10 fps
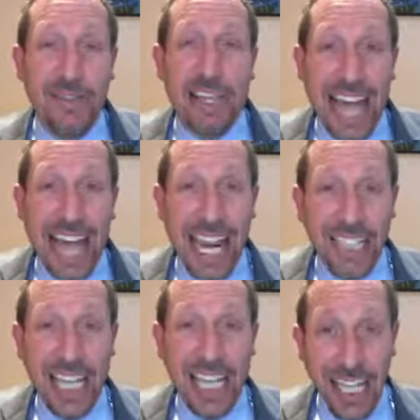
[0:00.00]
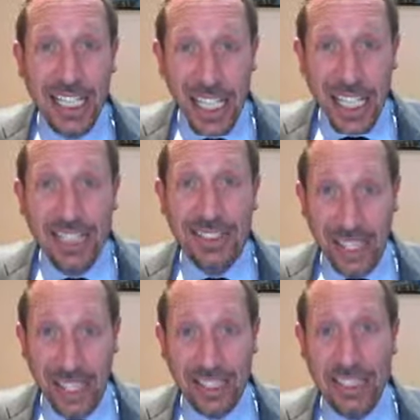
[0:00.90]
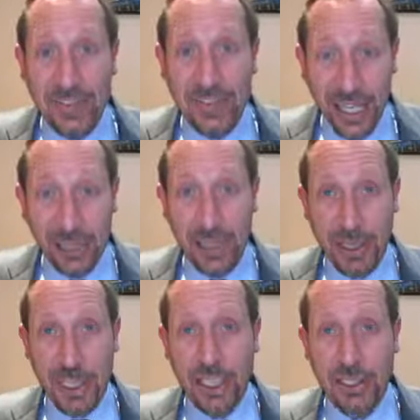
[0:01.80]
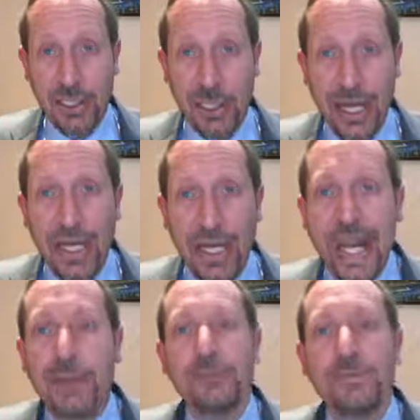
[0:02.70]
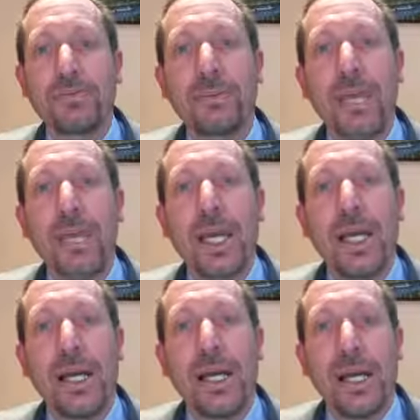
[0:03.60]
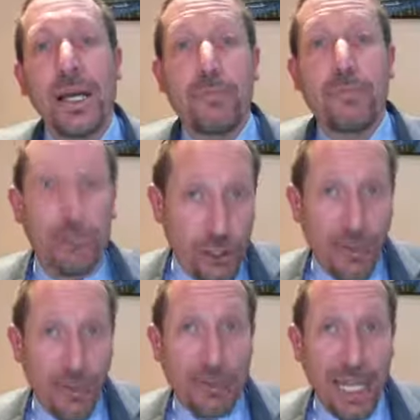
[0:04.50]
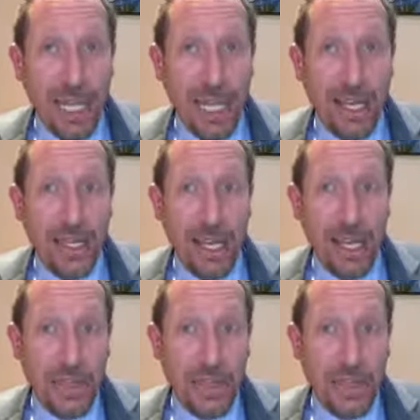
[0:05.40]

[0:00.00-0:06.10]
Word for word: given an 18 year sentence for espionage. Now, presumably,